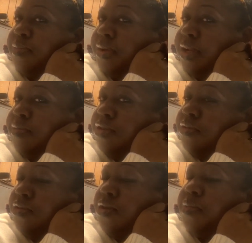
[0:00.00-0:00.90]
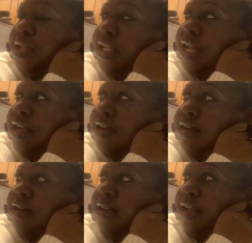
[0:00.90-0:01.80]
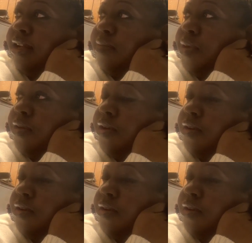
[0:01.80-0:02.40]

But I'm normally that girl. Like, I'm gonna call